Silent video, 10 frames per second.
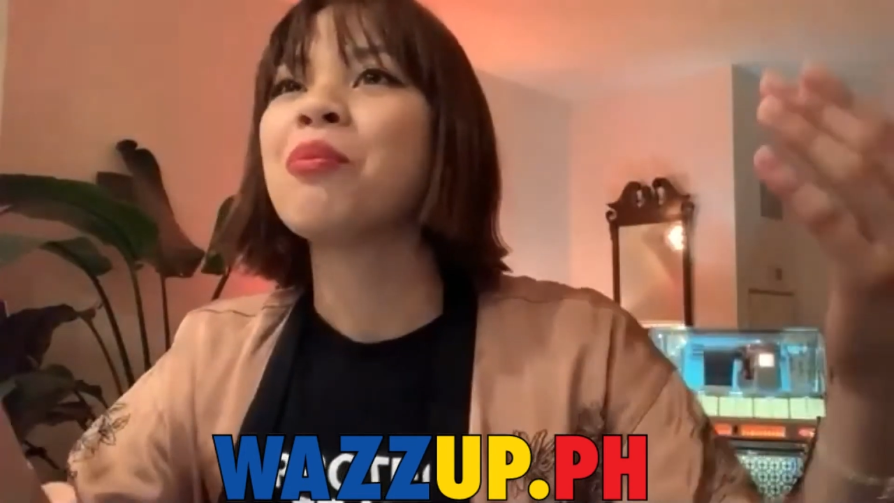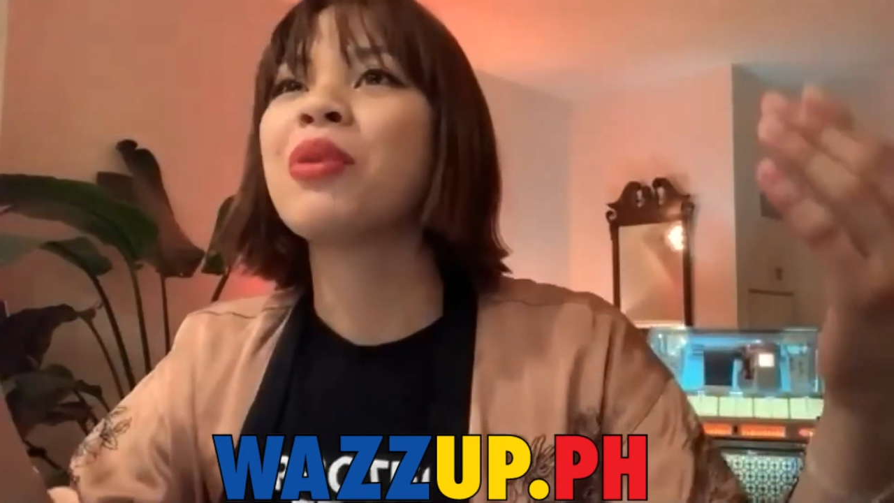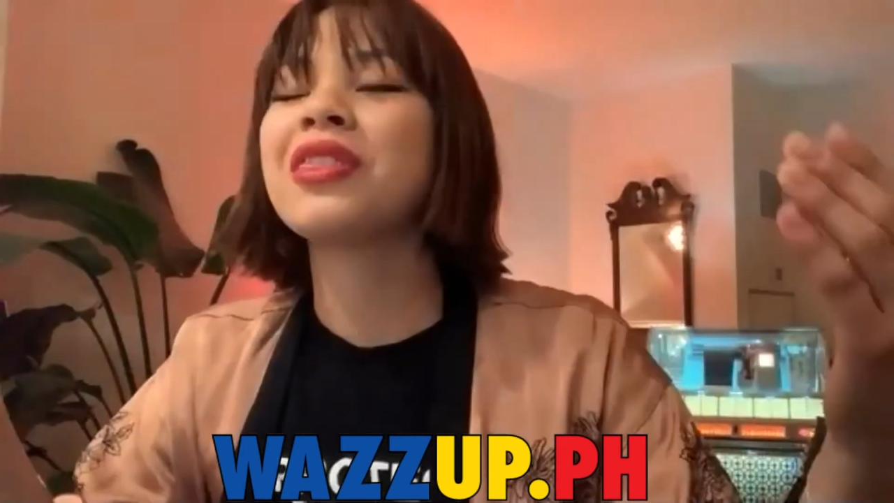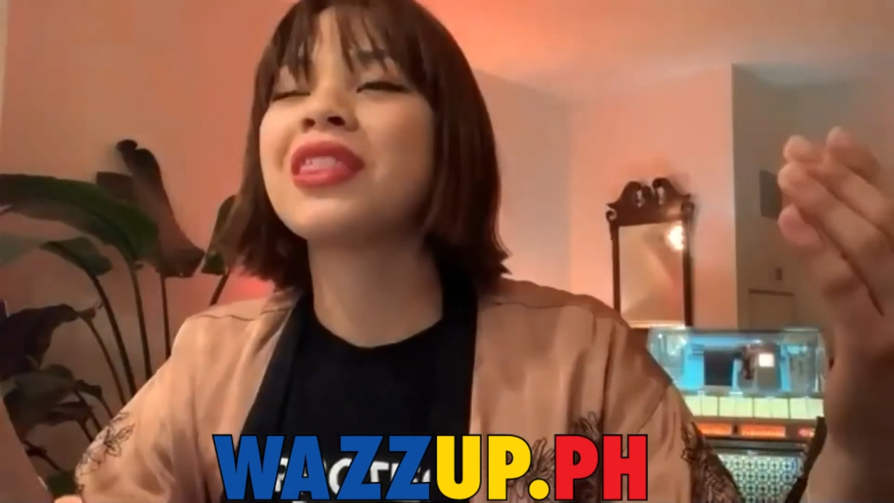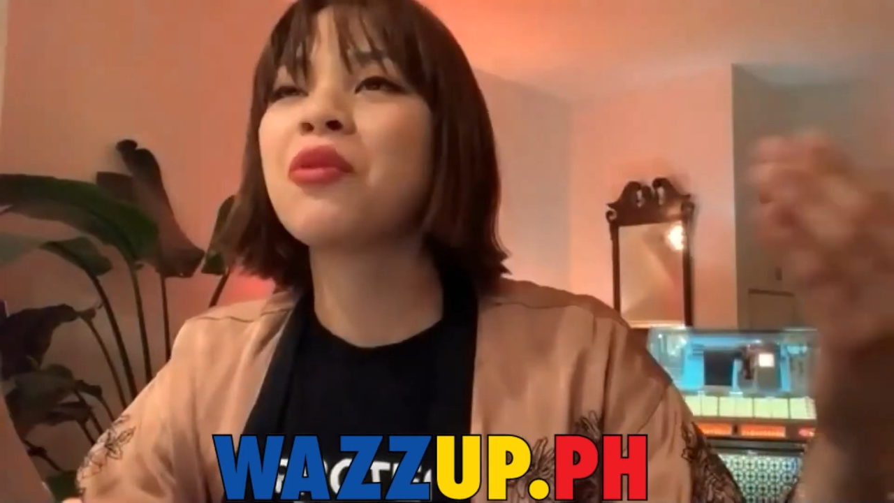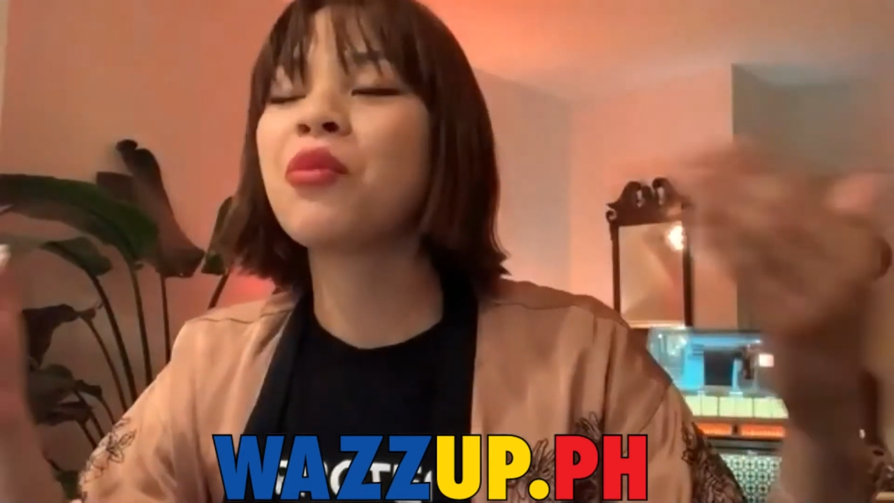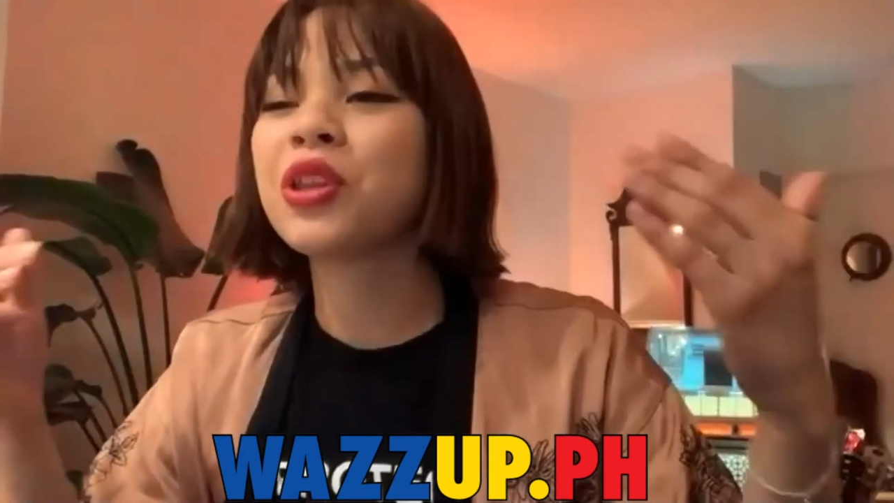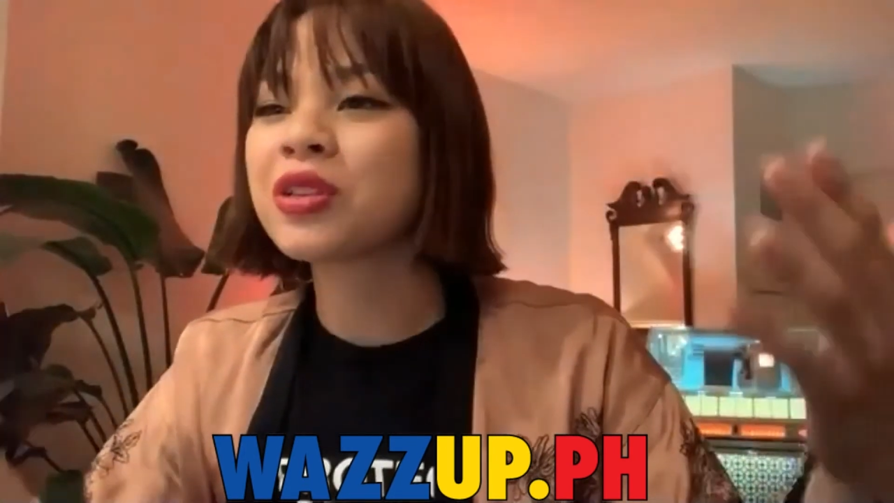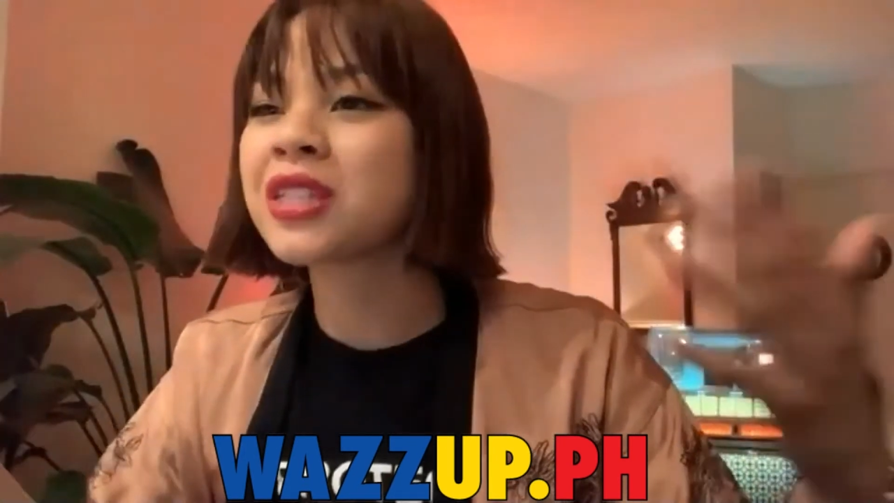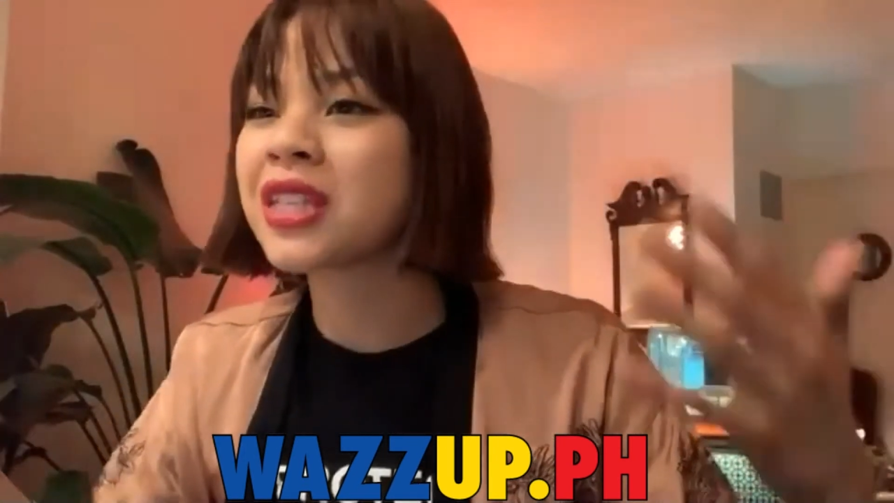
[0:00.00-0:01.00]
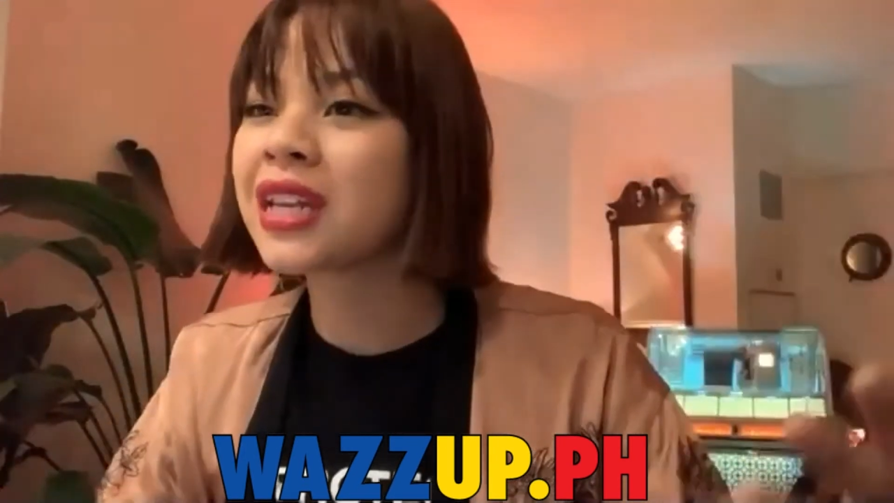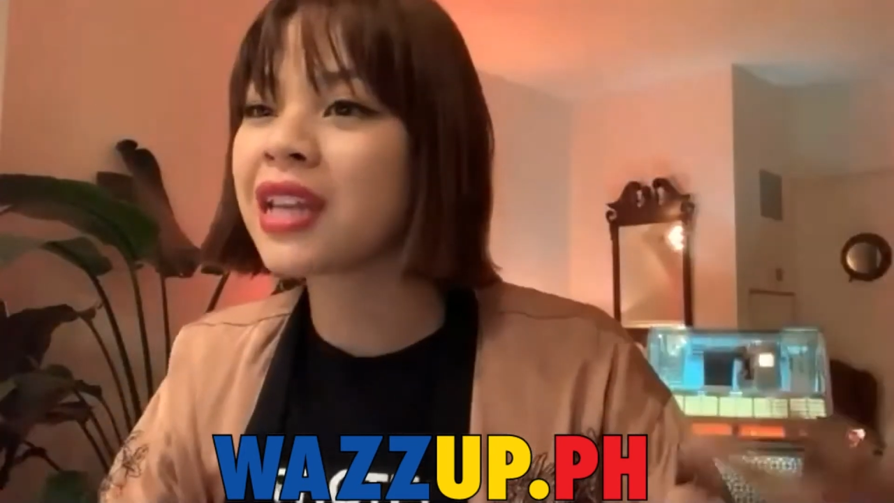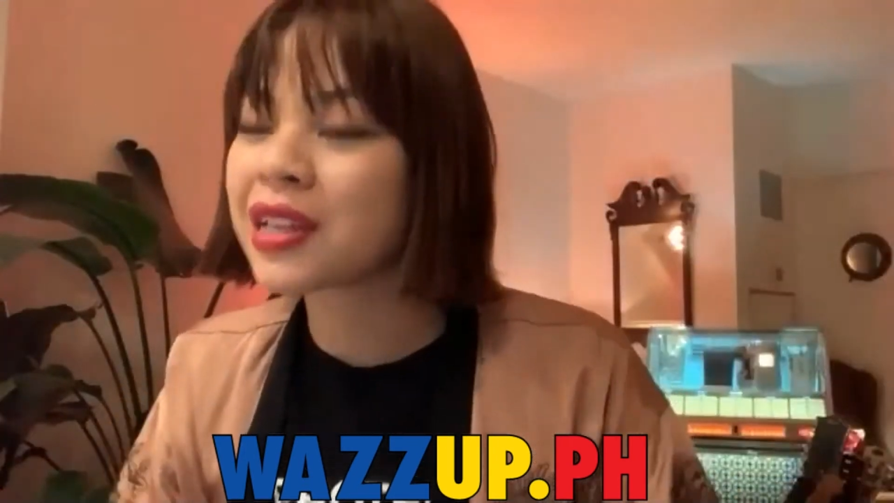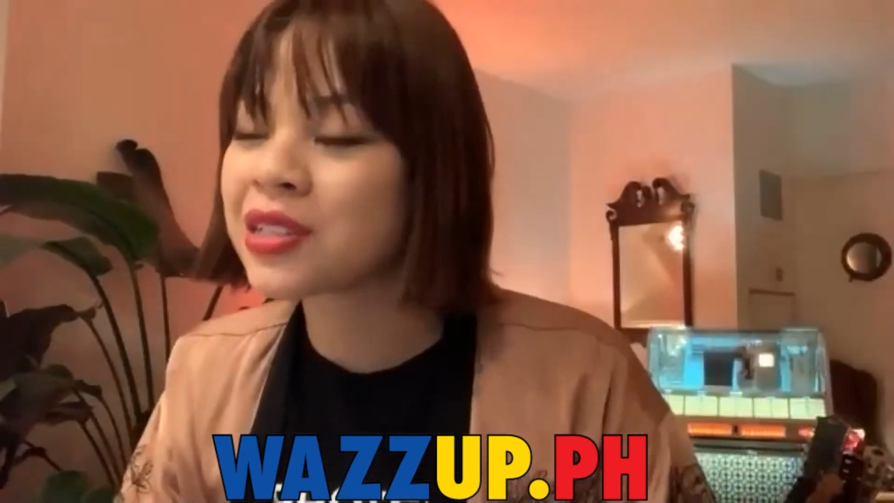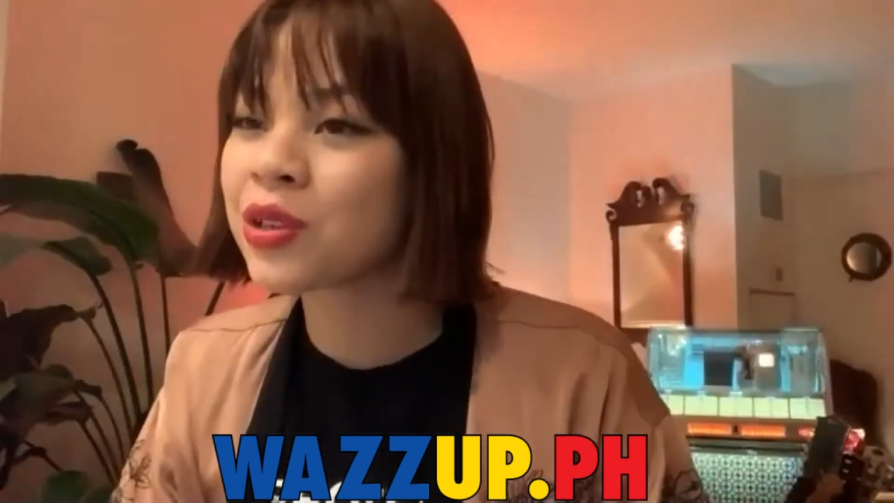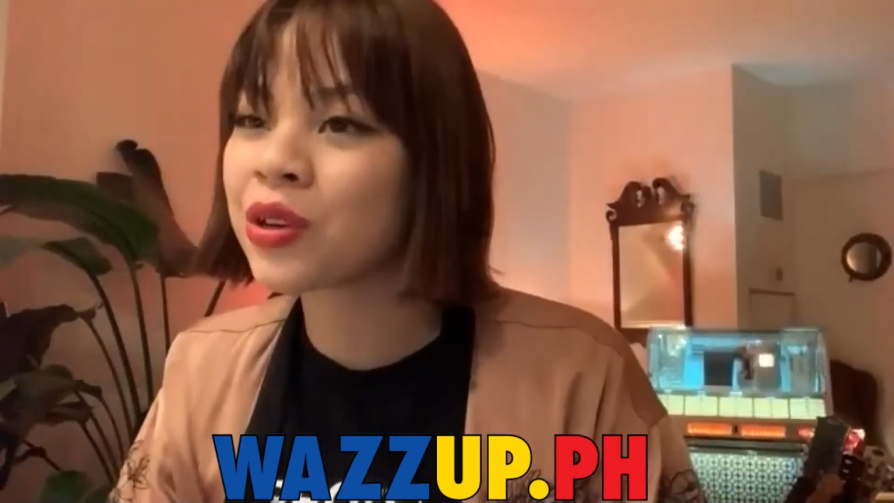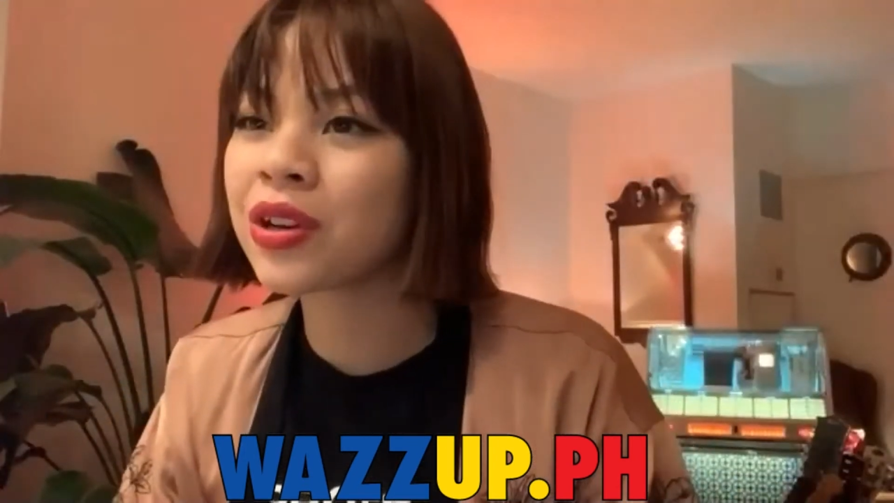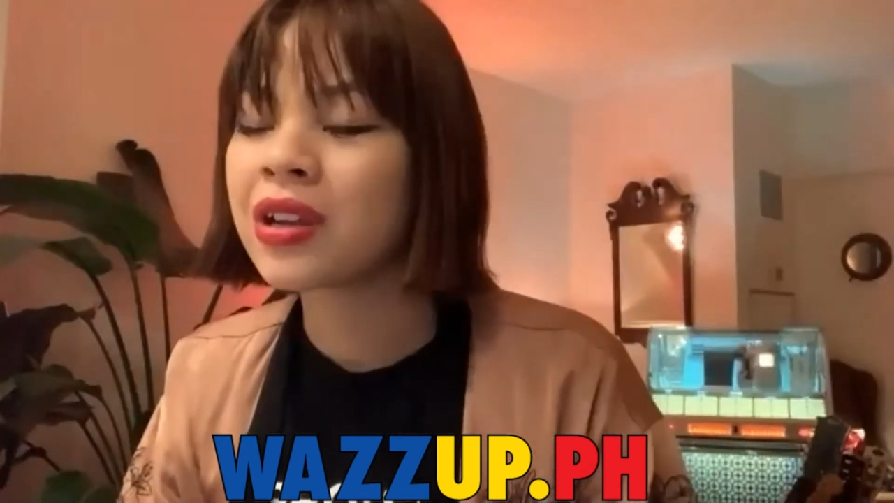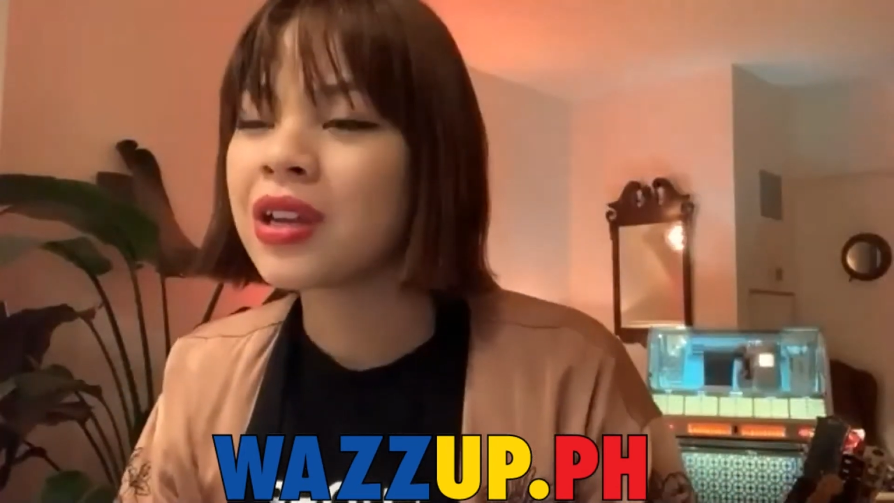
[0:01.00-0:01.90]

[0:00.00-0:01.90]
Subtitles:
But then when you're sitting next to her,